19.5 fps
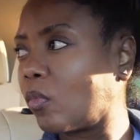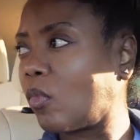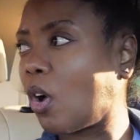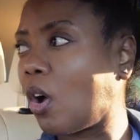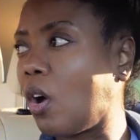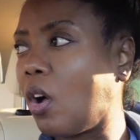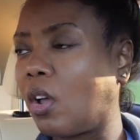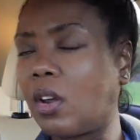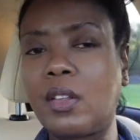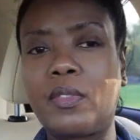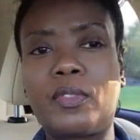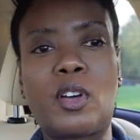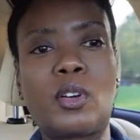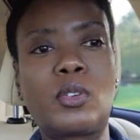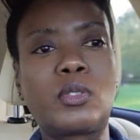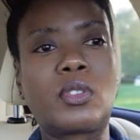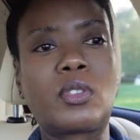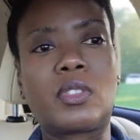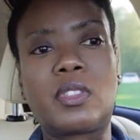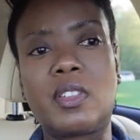All of
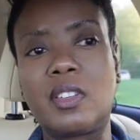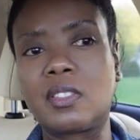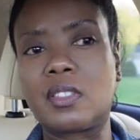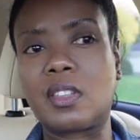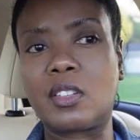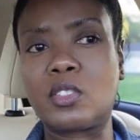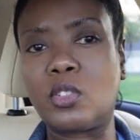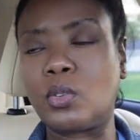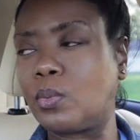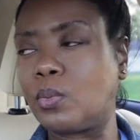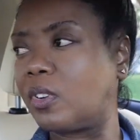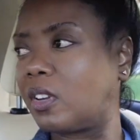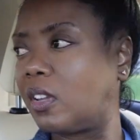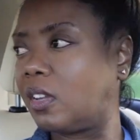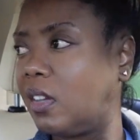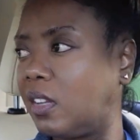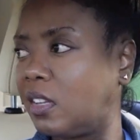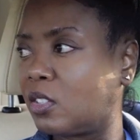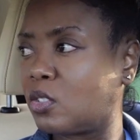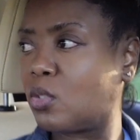those are things that you really
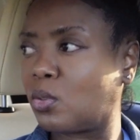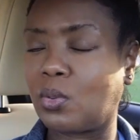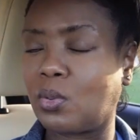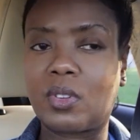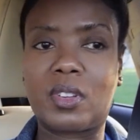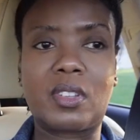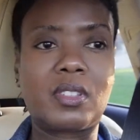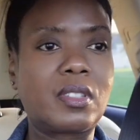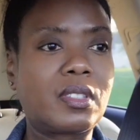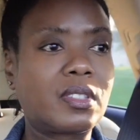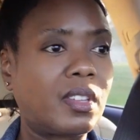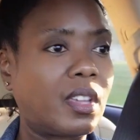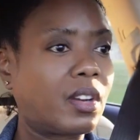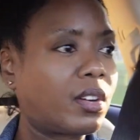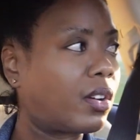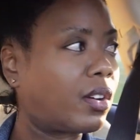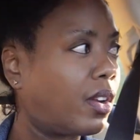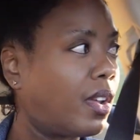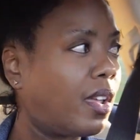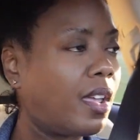need to
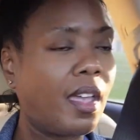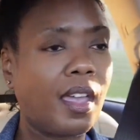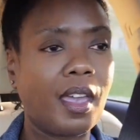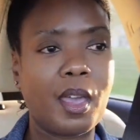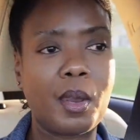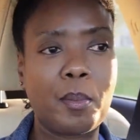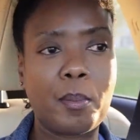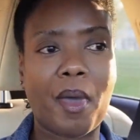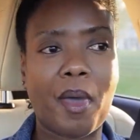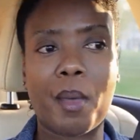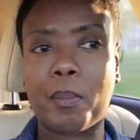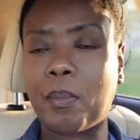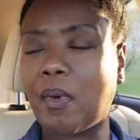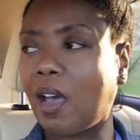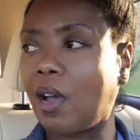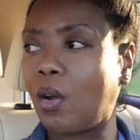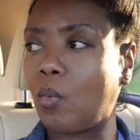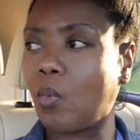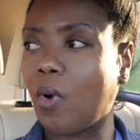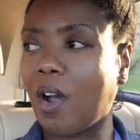consider and map
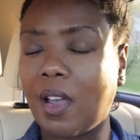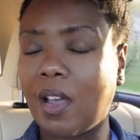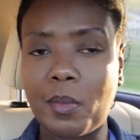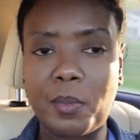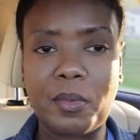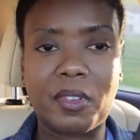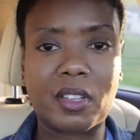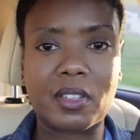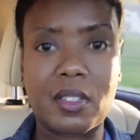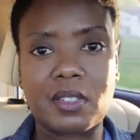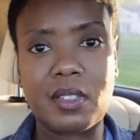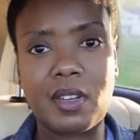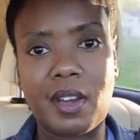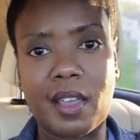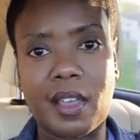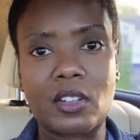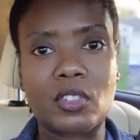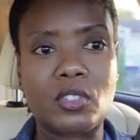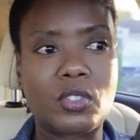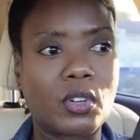out. Why? Because
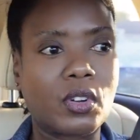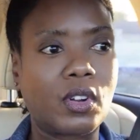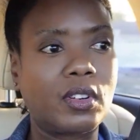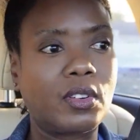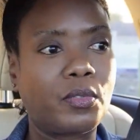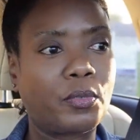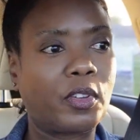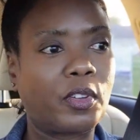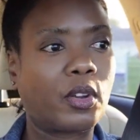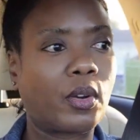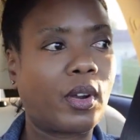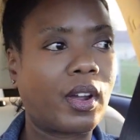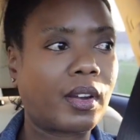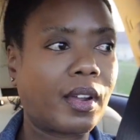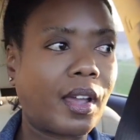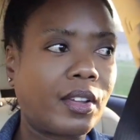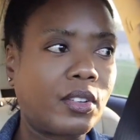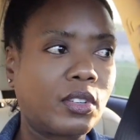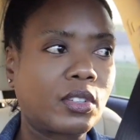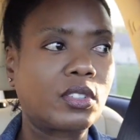next you're going to figure out
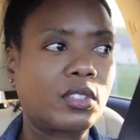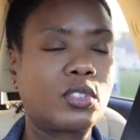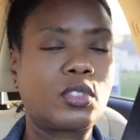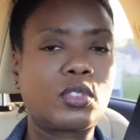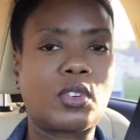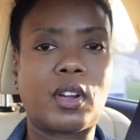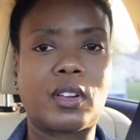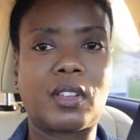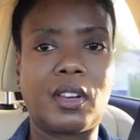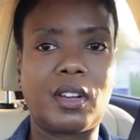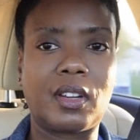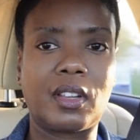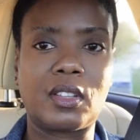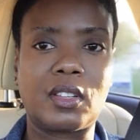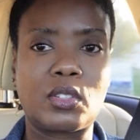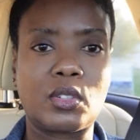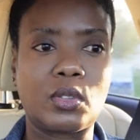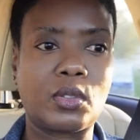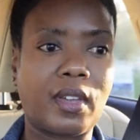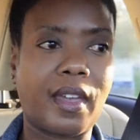how you can start getting
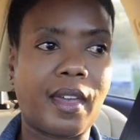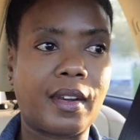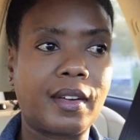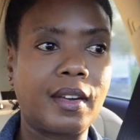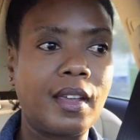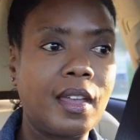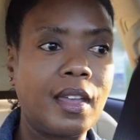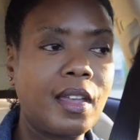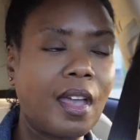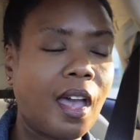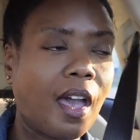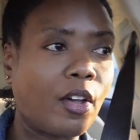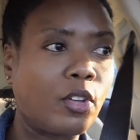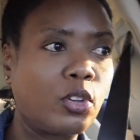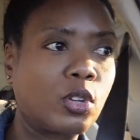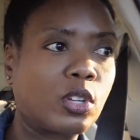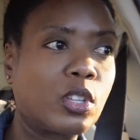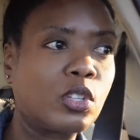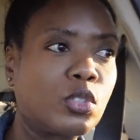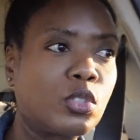into that, how
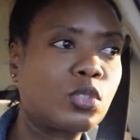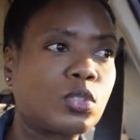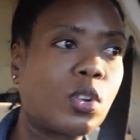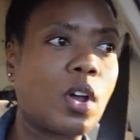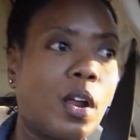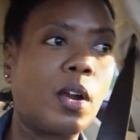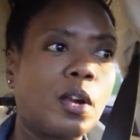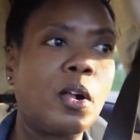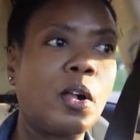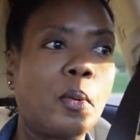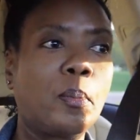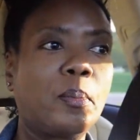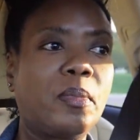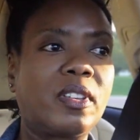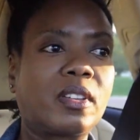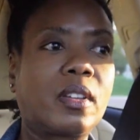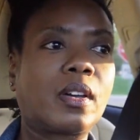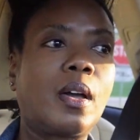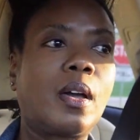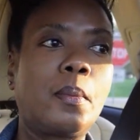you can start
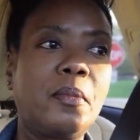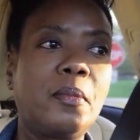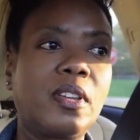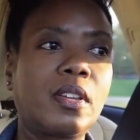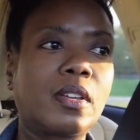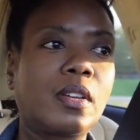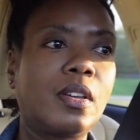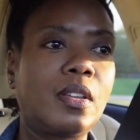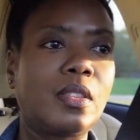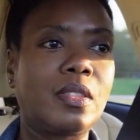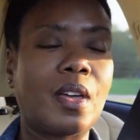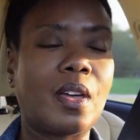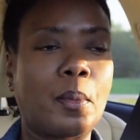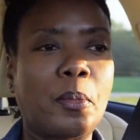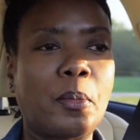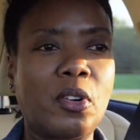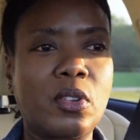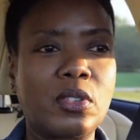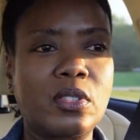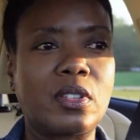becoming that
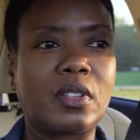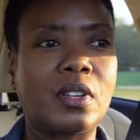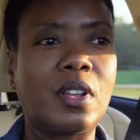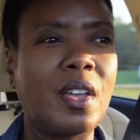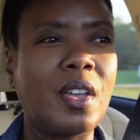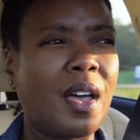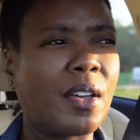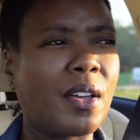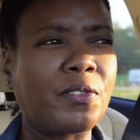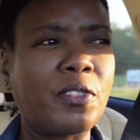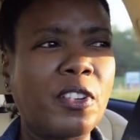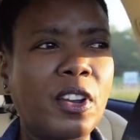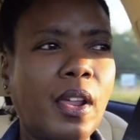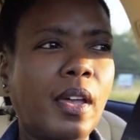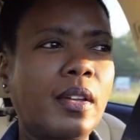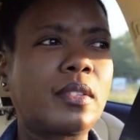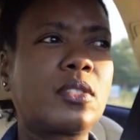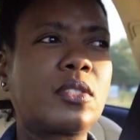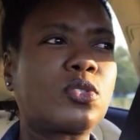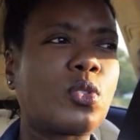person. I feel
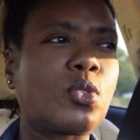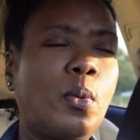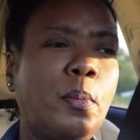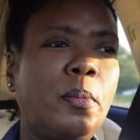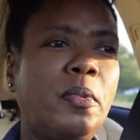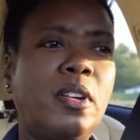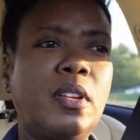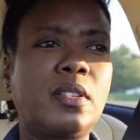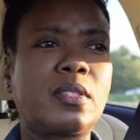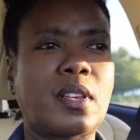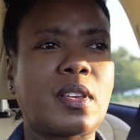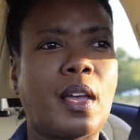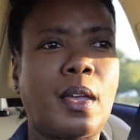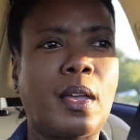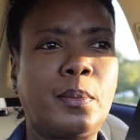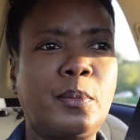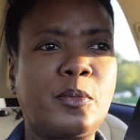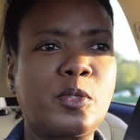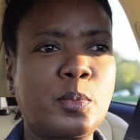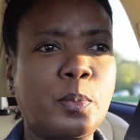like so many
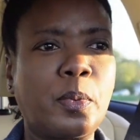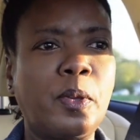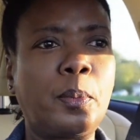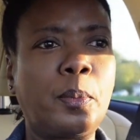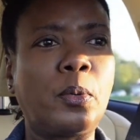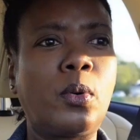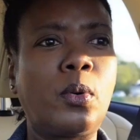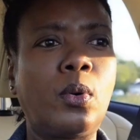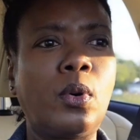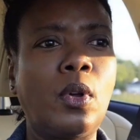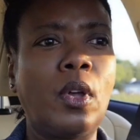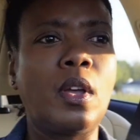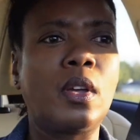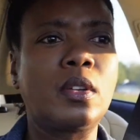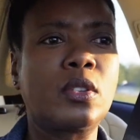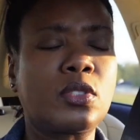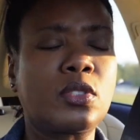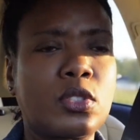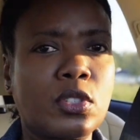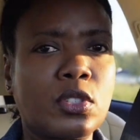times people
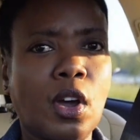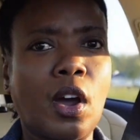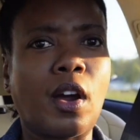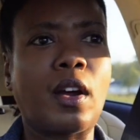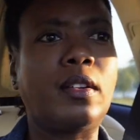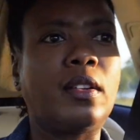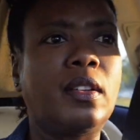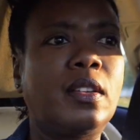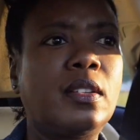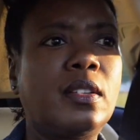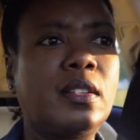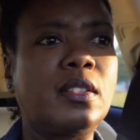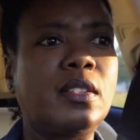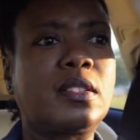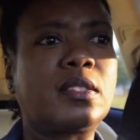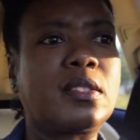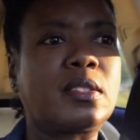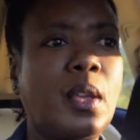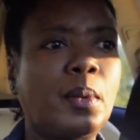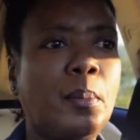start in
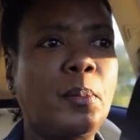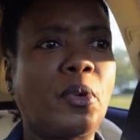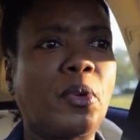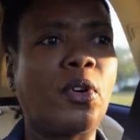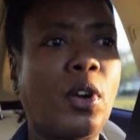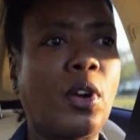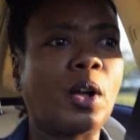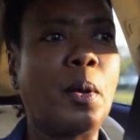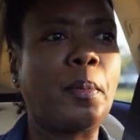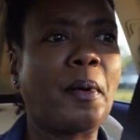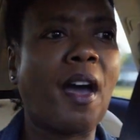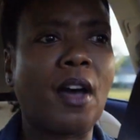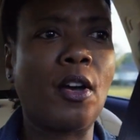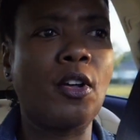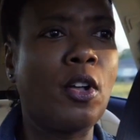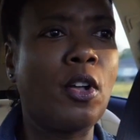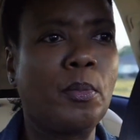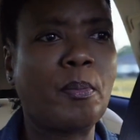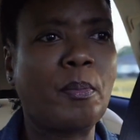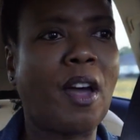December
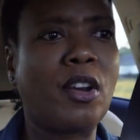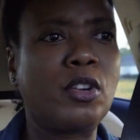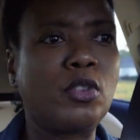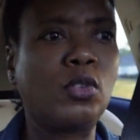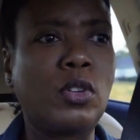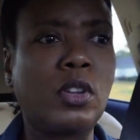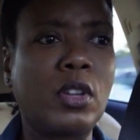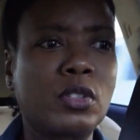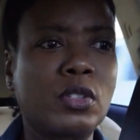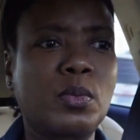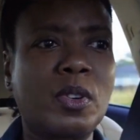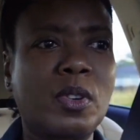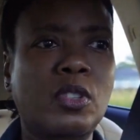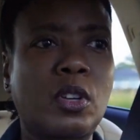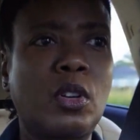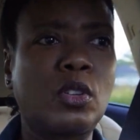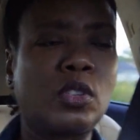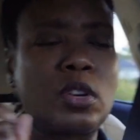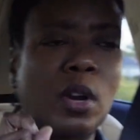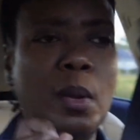about my New Year's
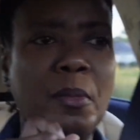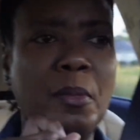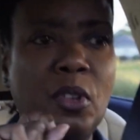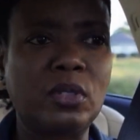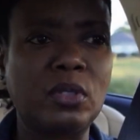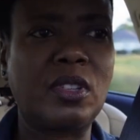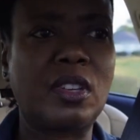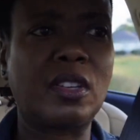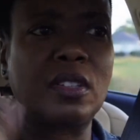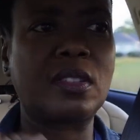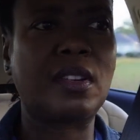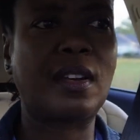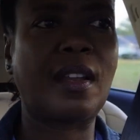resolution, I'm going to do this and